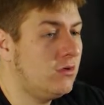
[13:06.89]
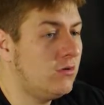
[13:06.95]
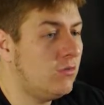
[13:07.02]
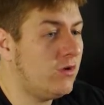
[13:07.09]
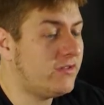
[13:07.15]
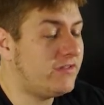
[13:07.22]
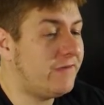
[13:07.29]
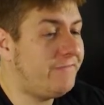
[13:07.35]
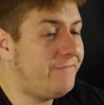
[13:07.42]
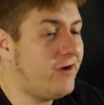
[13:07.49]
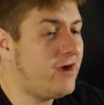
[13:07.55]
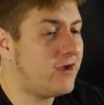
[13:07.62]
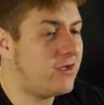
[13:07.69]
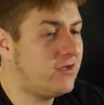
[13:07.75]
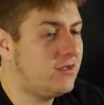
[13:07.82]
What the
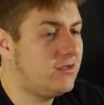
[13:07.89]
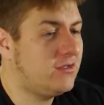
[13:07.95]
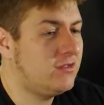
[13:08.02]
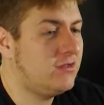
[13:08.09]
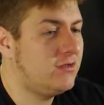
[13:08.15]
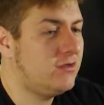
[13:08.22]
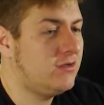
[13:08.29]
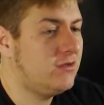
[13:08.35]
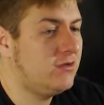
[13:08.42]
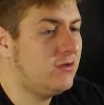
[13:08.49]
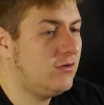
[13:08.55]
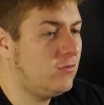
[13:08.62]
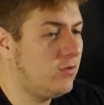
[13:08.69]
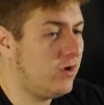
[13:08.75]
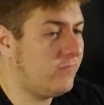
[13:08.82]
fuck?
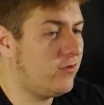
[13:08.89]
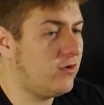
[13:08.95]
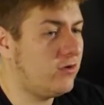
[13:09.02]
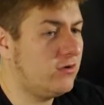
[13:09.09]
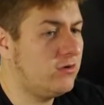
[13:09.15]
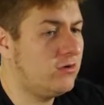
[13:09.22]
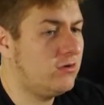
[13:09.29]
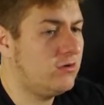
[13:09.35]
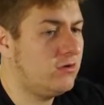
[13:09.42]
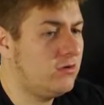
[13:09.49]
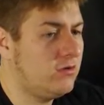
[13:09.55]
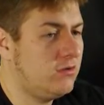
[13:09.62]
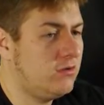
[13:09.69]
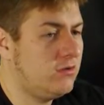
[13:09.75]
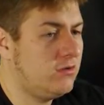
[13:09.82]
River!
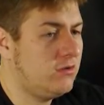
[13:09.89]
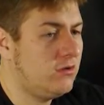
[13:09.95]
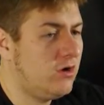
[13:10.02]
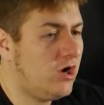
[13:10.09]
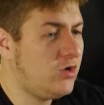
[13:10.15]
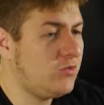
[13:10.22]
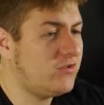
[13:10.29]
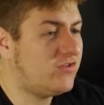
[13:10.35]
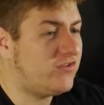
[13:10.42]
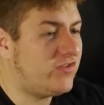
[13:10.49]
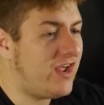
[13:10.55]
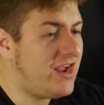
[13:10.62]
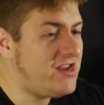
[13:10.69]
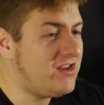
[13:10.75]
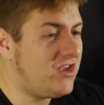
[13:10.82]
Are you
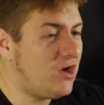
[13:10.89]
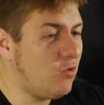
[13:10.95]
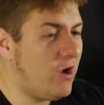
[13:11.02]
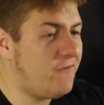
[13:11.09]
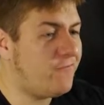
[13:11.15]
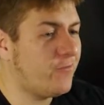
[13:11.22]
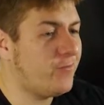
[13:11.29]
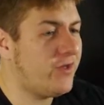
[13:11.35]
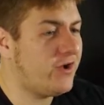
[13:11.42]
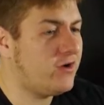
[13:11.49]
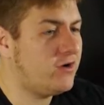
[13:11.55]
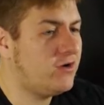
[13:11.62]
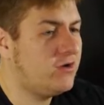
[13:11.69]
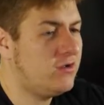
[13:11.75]
insane? Get away from there!